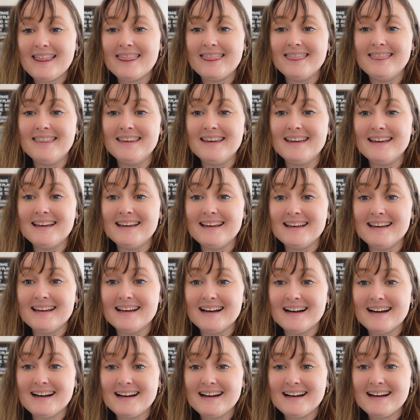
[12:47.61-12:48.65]

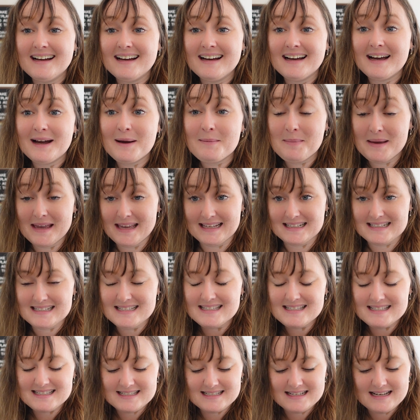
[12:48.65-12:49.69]
the
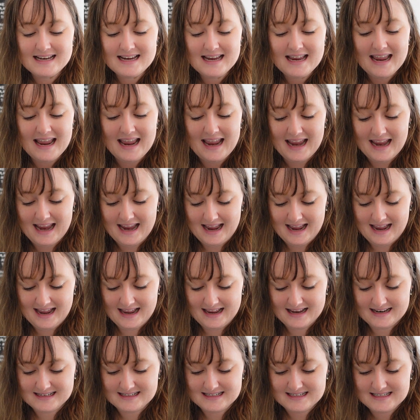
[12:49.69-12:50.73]
pins,
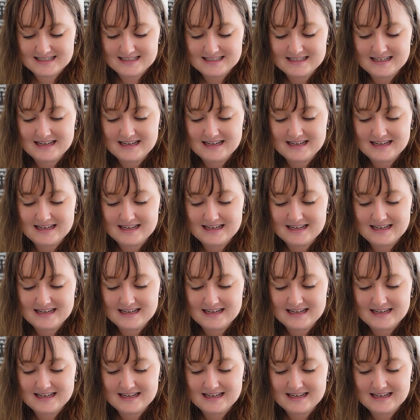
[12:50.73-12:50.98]
and